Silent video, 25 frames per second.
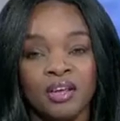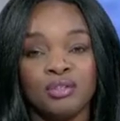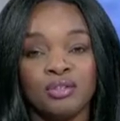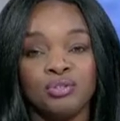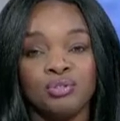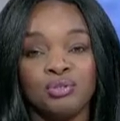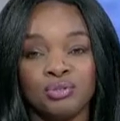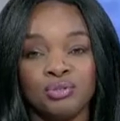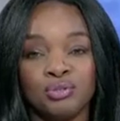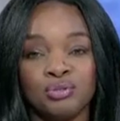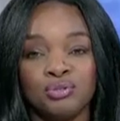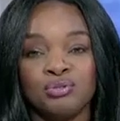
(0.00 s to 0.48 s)

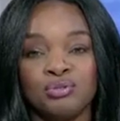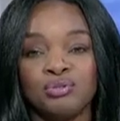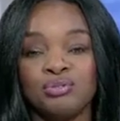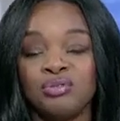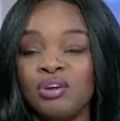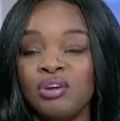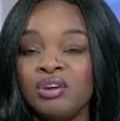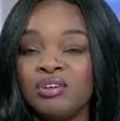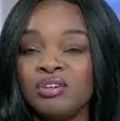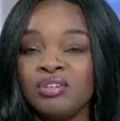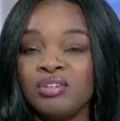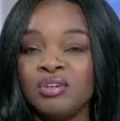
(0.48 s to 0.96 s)
due to
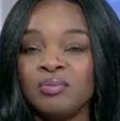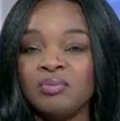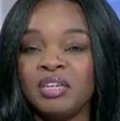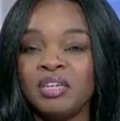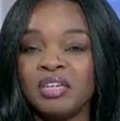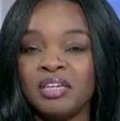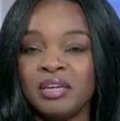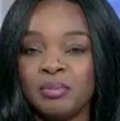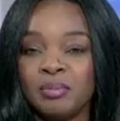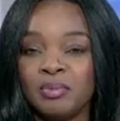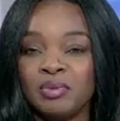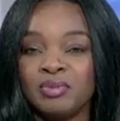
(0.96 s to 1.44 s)

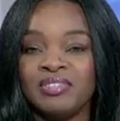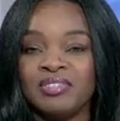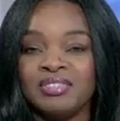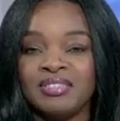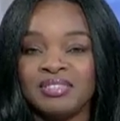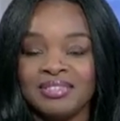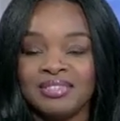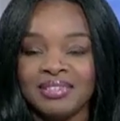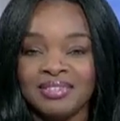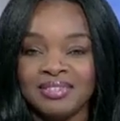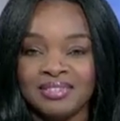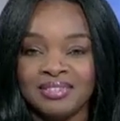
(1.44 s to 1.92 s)
non-communicable
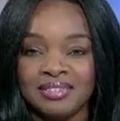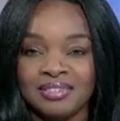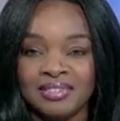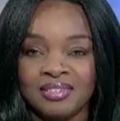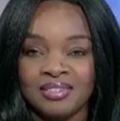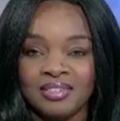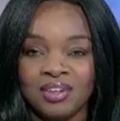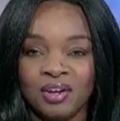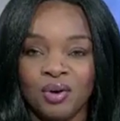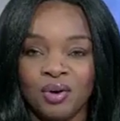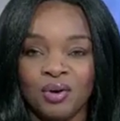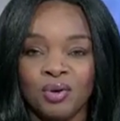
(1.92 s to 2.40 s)

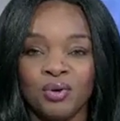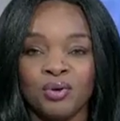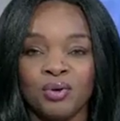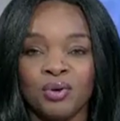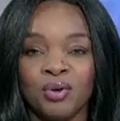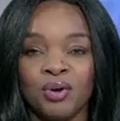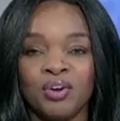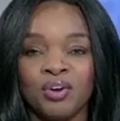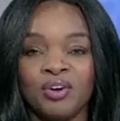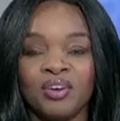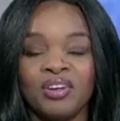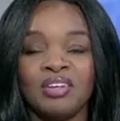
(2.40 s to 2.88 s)
diseases
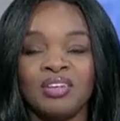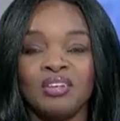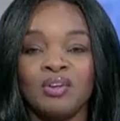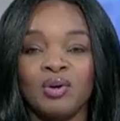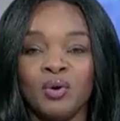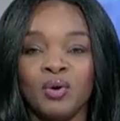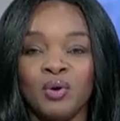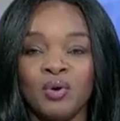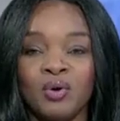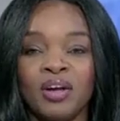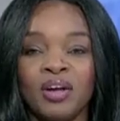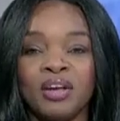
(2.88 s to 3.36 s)
occur in
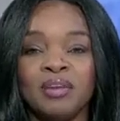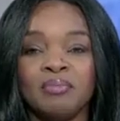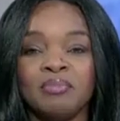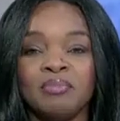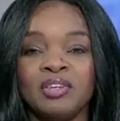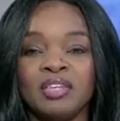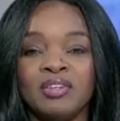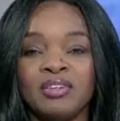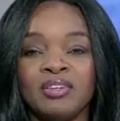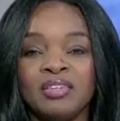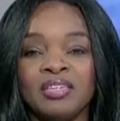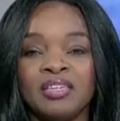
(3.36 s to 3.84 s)
low and
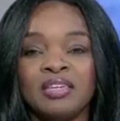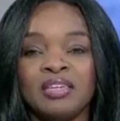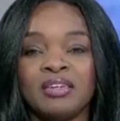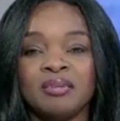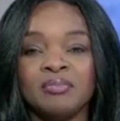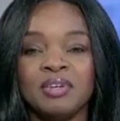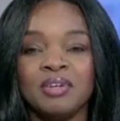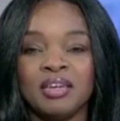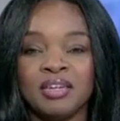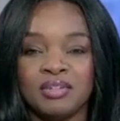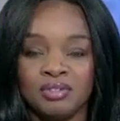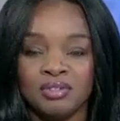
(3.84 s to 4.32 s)
middle
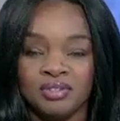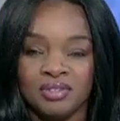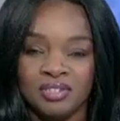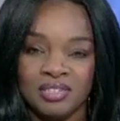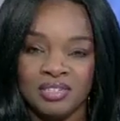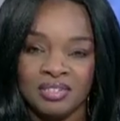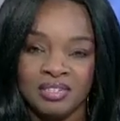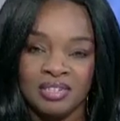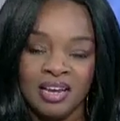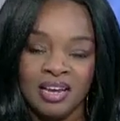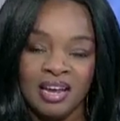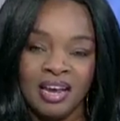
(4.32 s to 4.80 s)
income
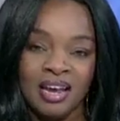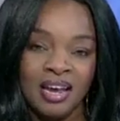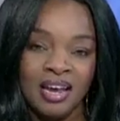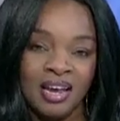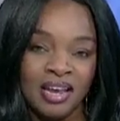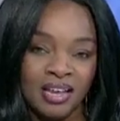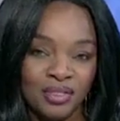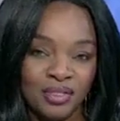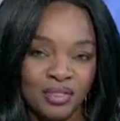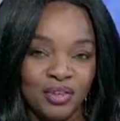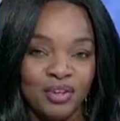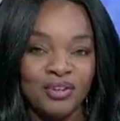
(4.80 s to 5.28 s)
countries.
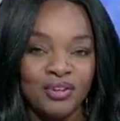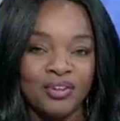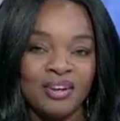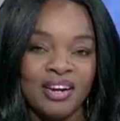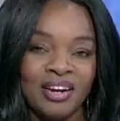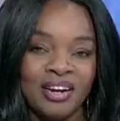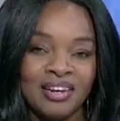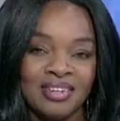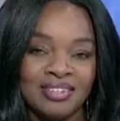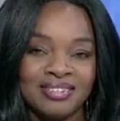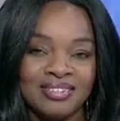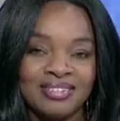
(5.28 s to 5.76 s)
In the
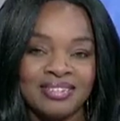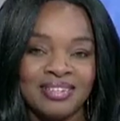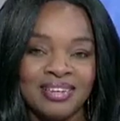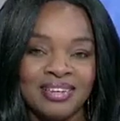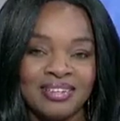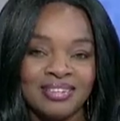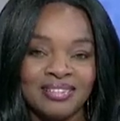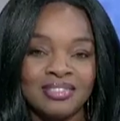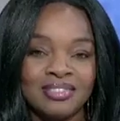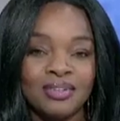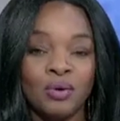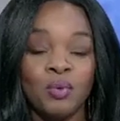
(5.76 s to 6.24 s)
United
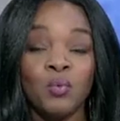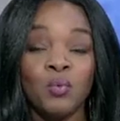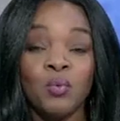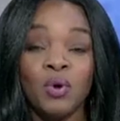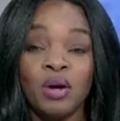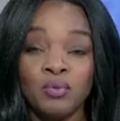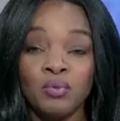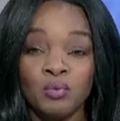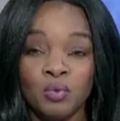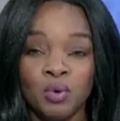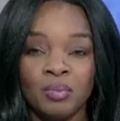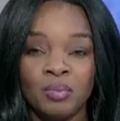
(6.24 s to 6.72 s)
States,
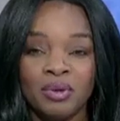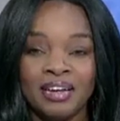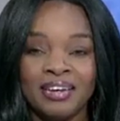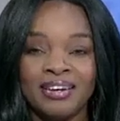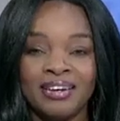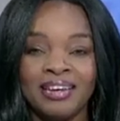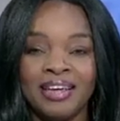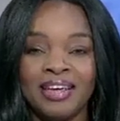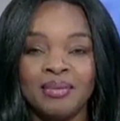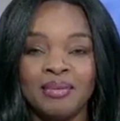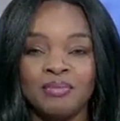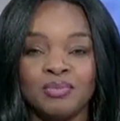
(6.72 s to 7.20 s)
one
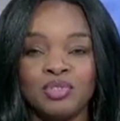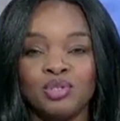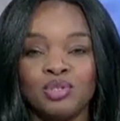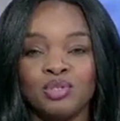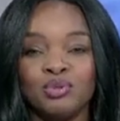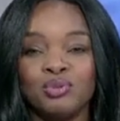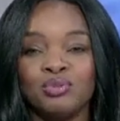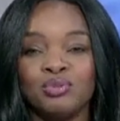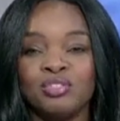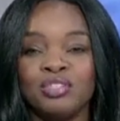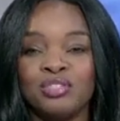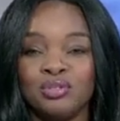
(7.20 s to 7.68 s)
woman aims
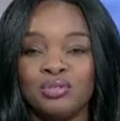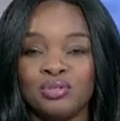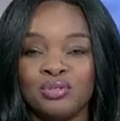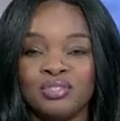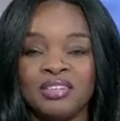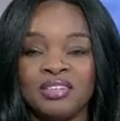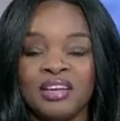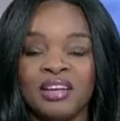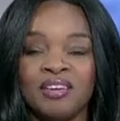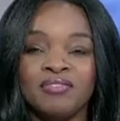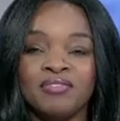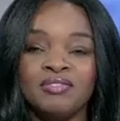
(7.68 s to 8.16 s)
to
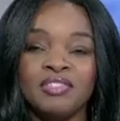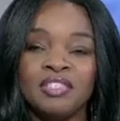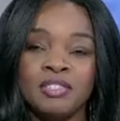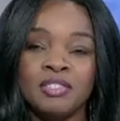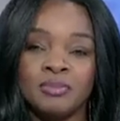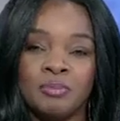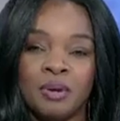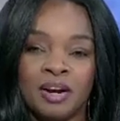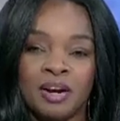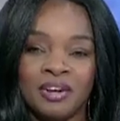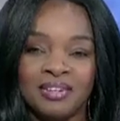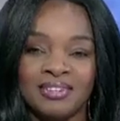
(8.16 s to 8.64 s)
reduce health
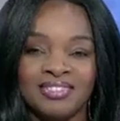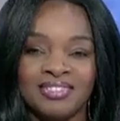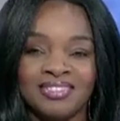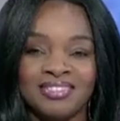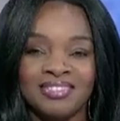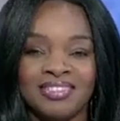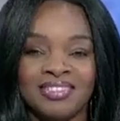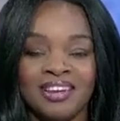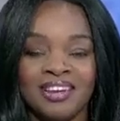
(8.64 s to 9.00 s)
disparities